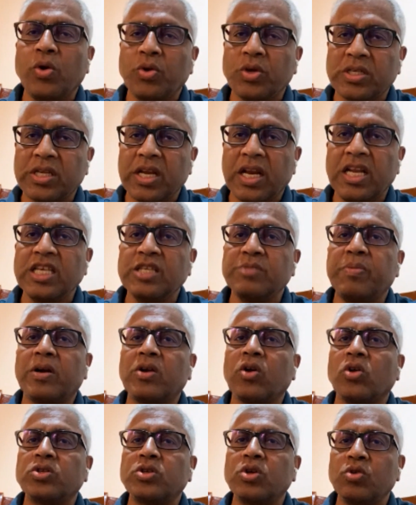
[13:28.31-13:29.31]
Israelis
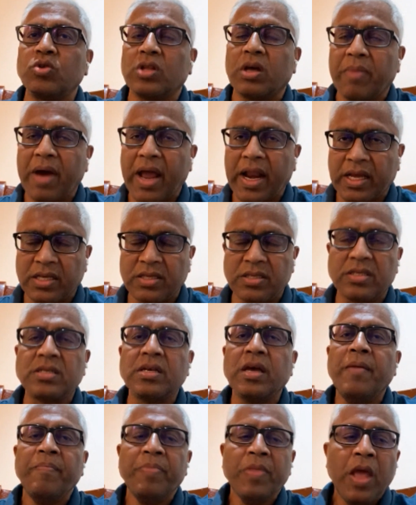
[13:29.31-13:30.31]
but also to the Americans.